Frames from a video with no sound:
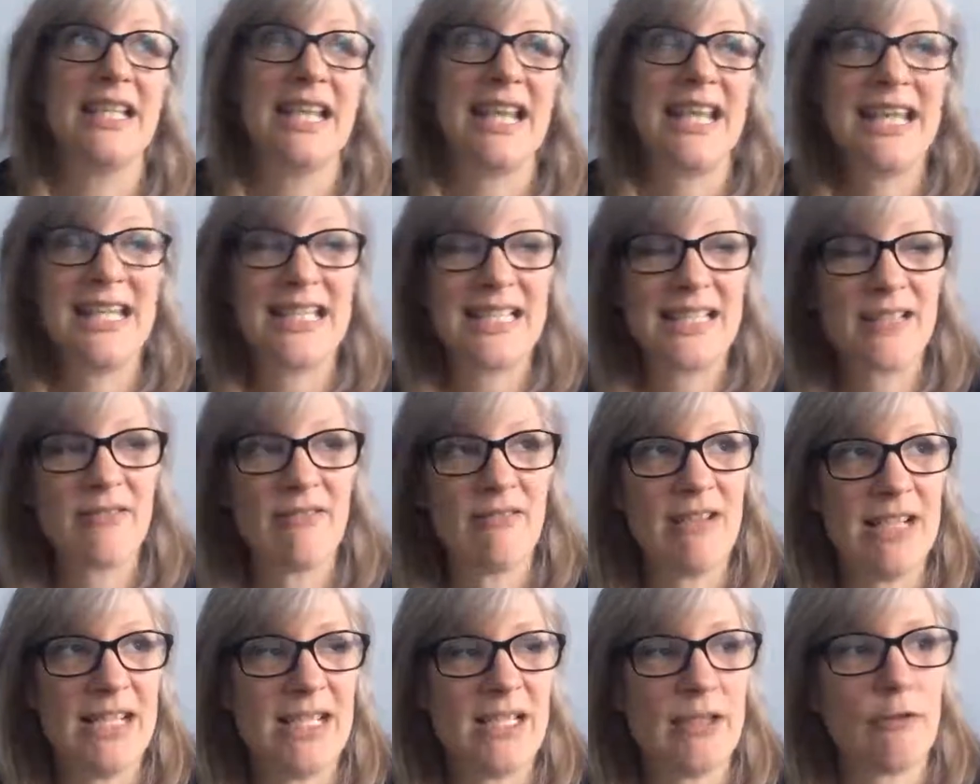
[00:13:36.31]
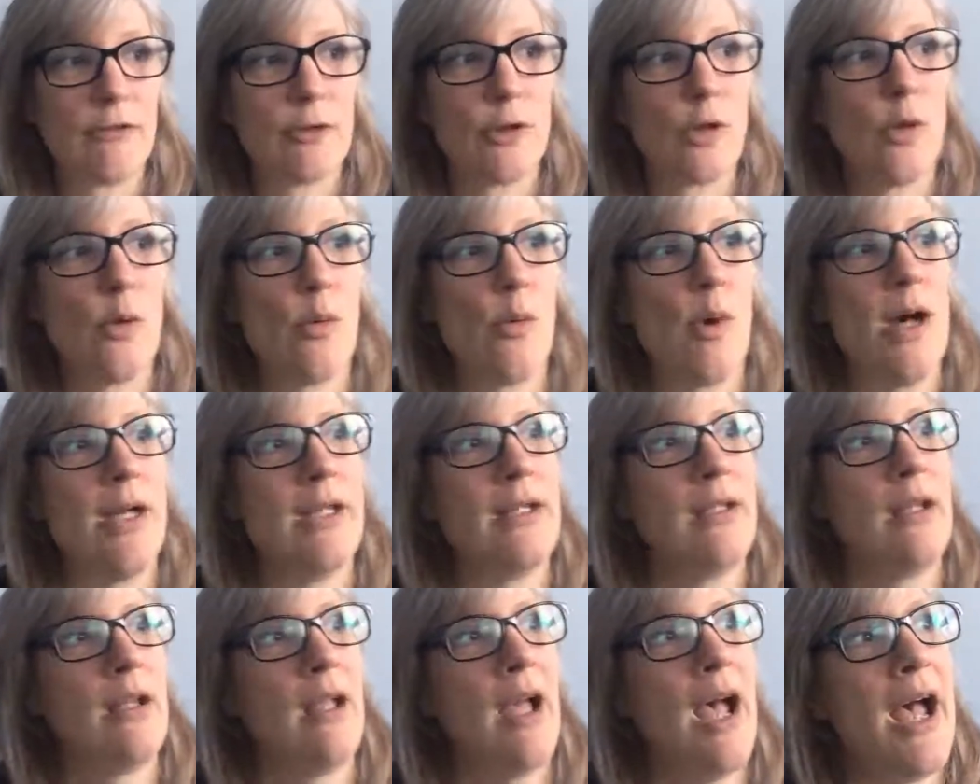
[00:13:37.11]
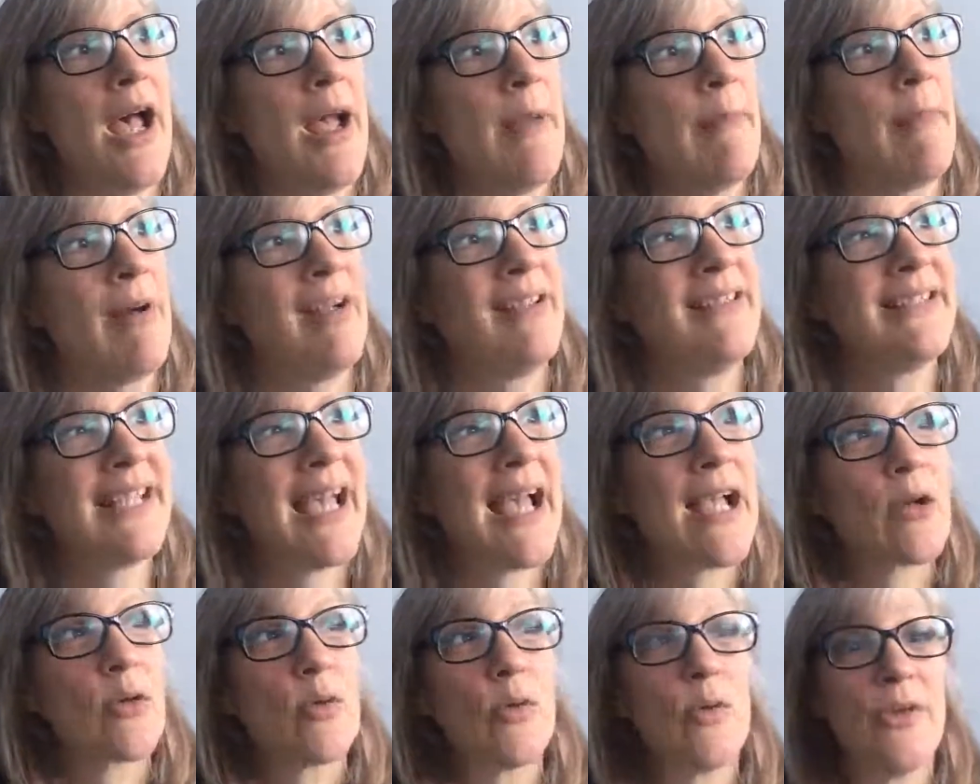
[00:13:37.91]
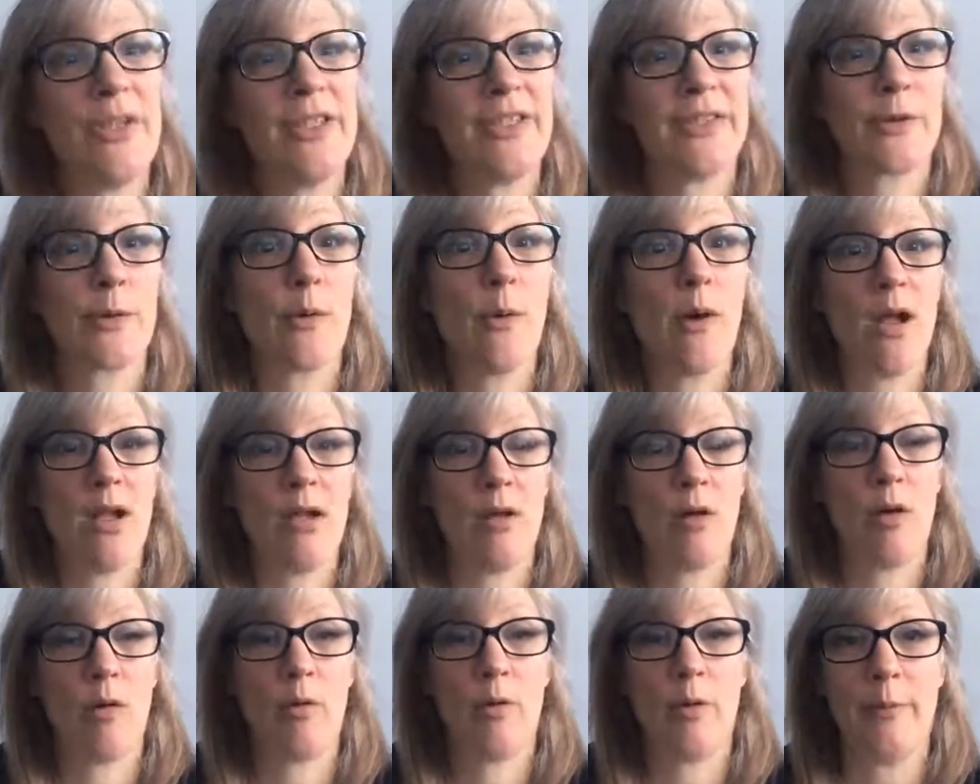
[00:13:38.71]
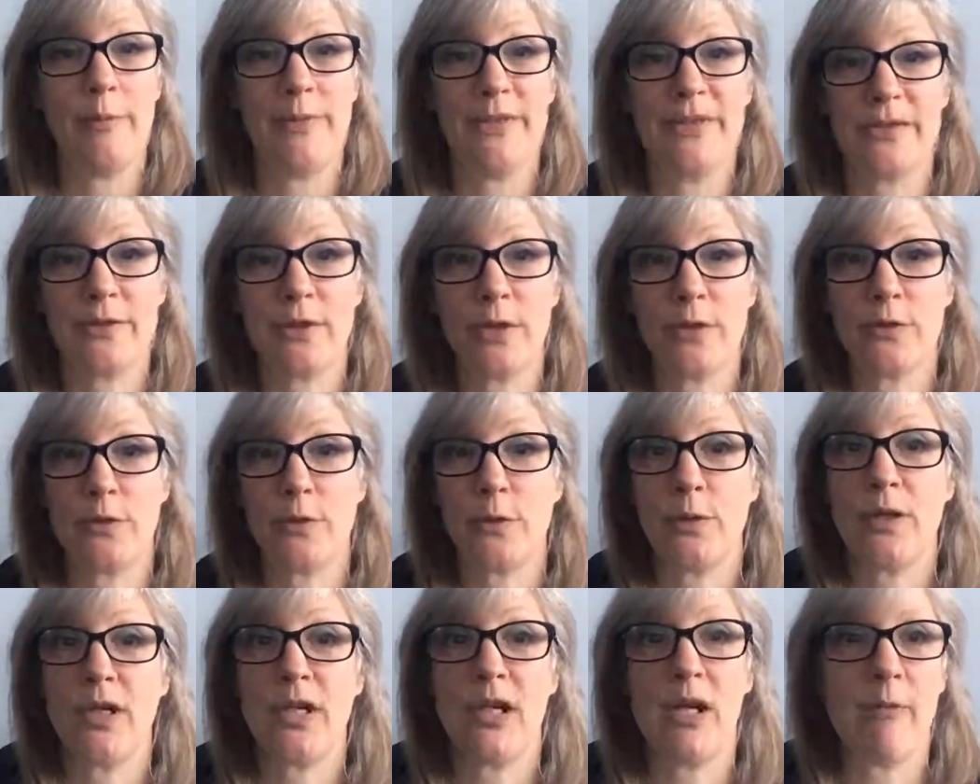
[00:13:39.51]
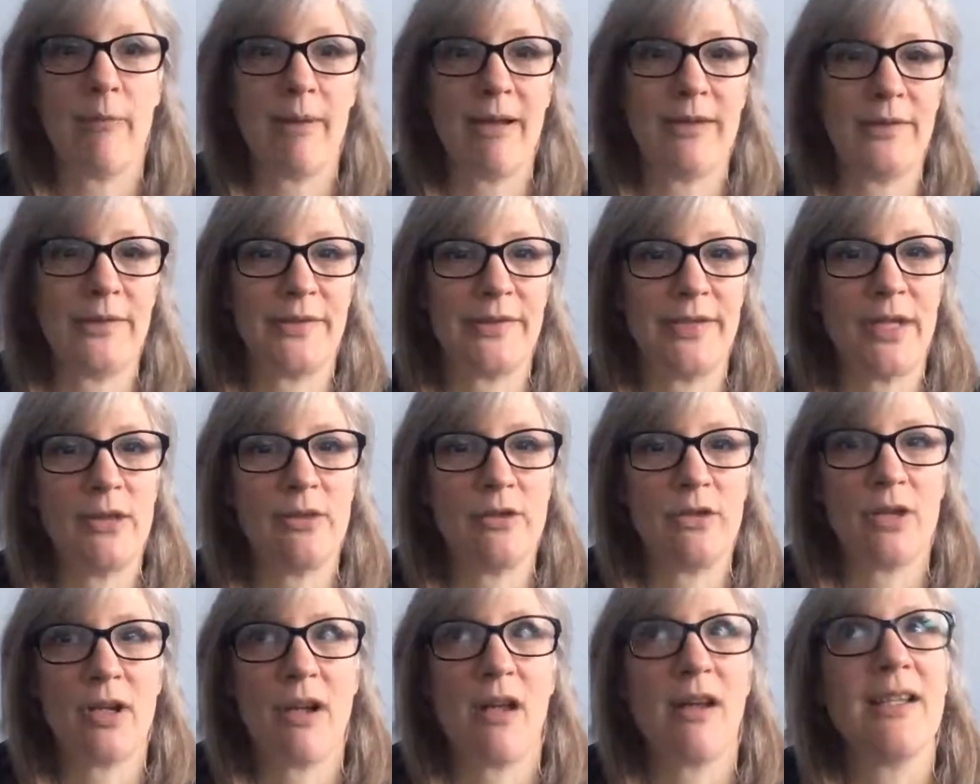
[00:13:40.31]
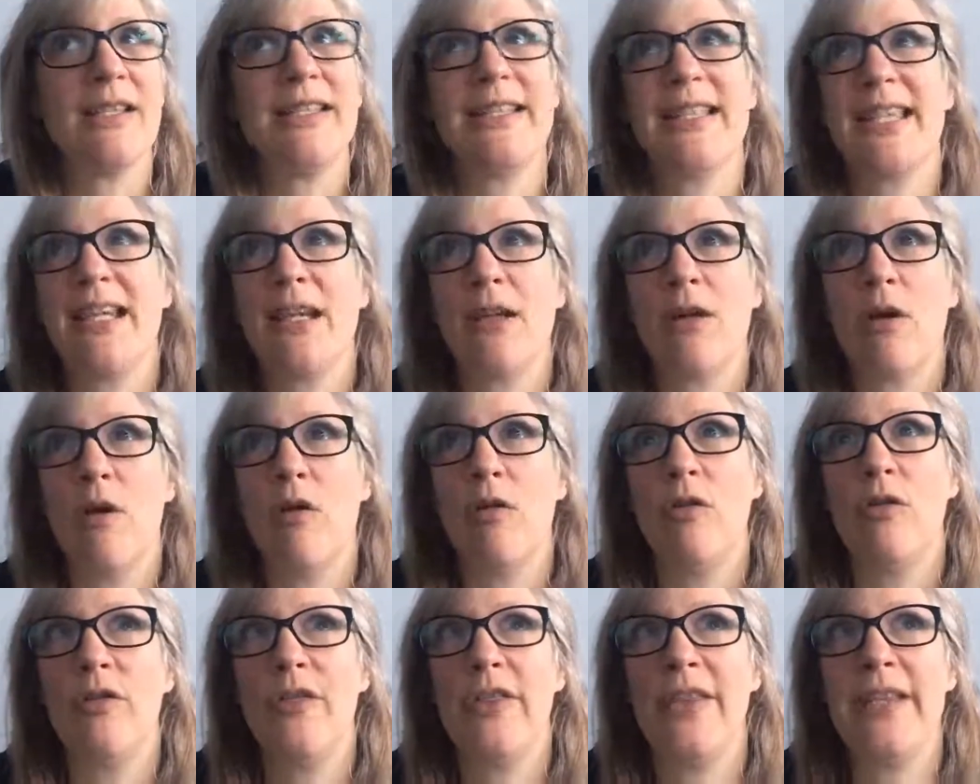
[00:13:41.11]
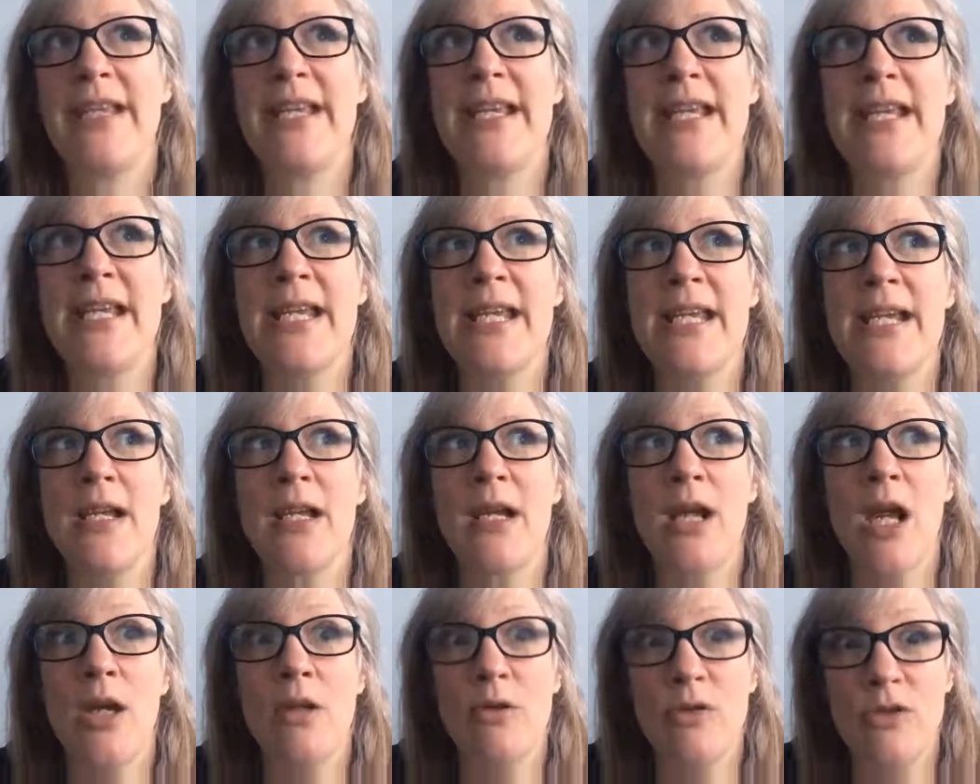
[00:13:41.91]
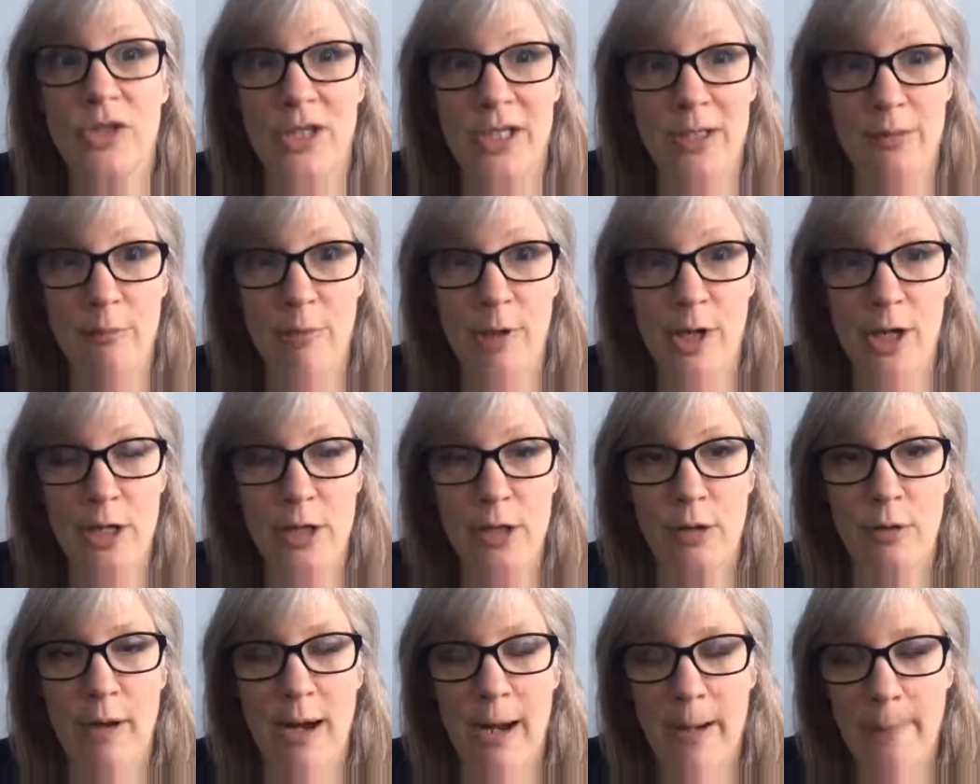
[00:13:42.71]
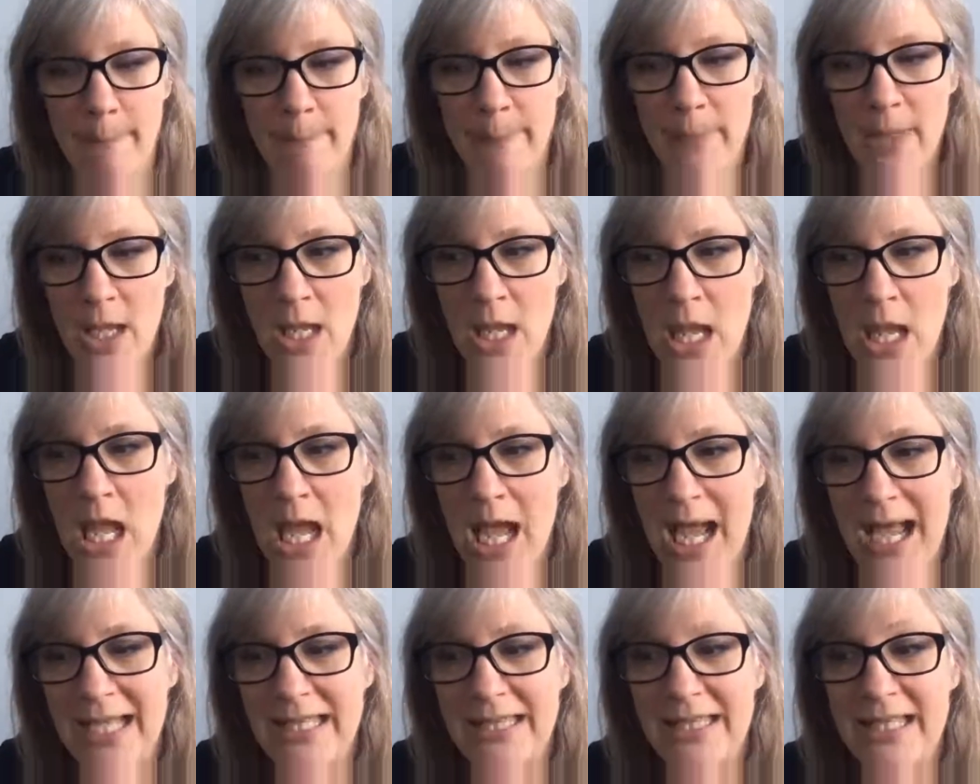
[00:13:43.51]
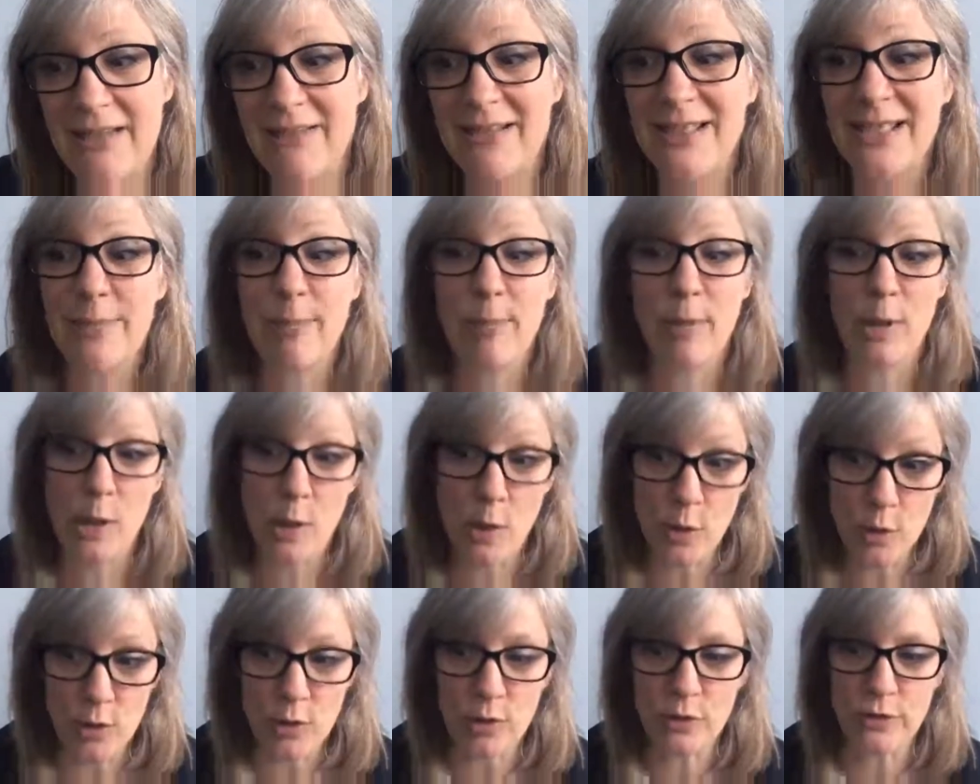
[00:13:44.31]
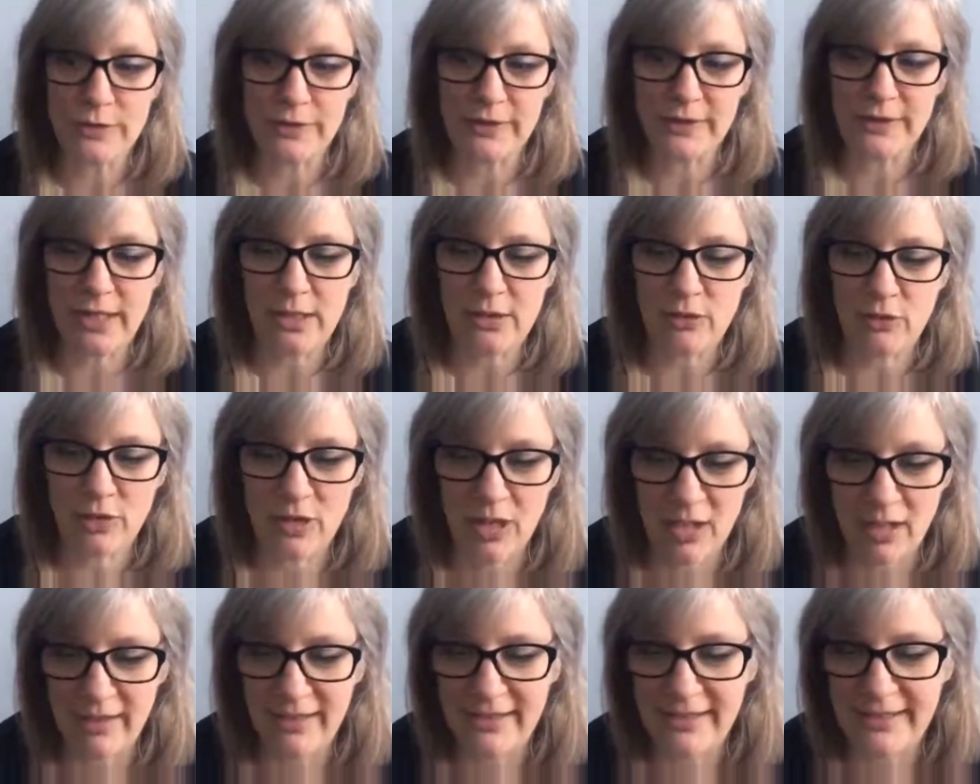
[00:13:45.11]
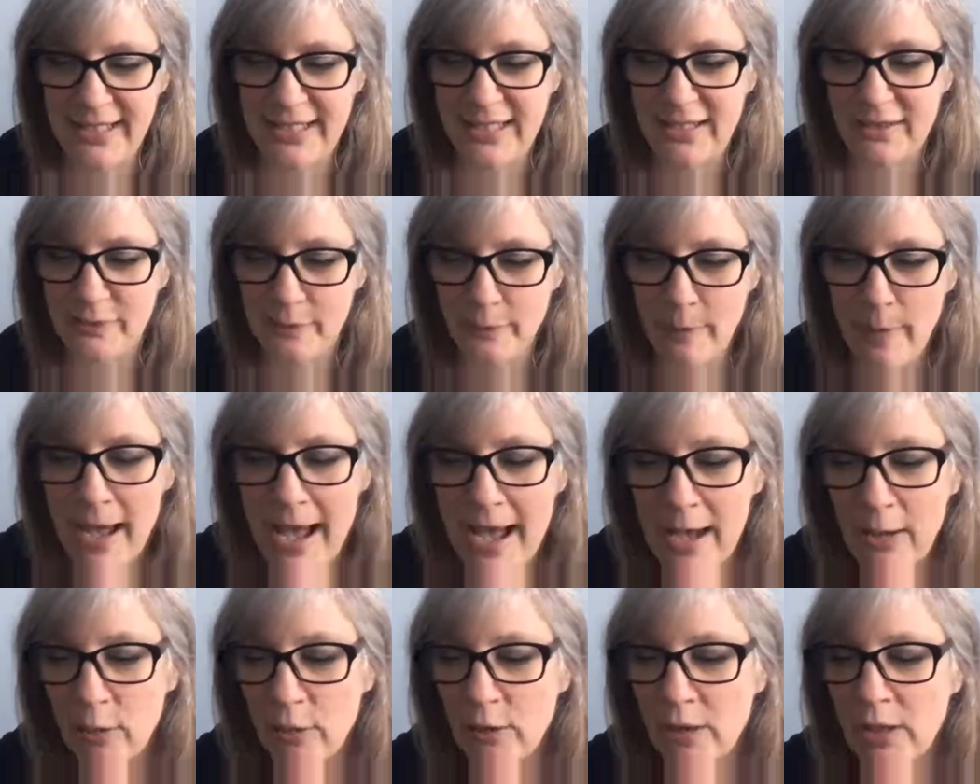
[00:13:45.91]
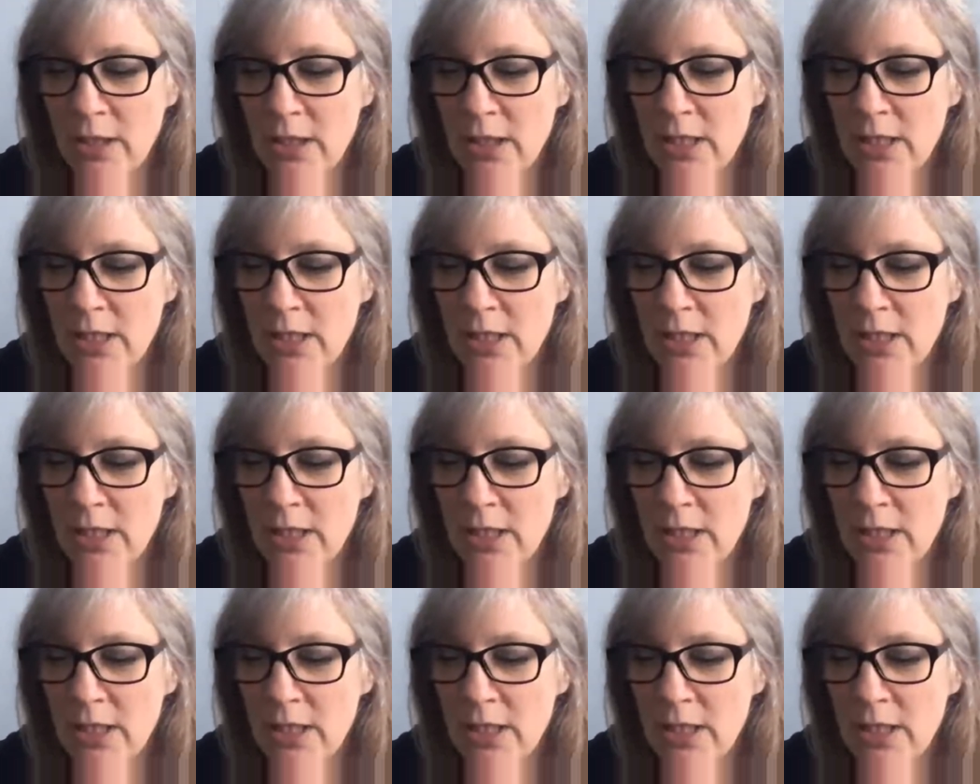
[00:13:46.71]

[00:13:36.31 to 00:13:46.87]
is a really difficult one. I tackle this quite a lot when we start talking about socialising on the coaching programme, and there is a blog on socialising as well.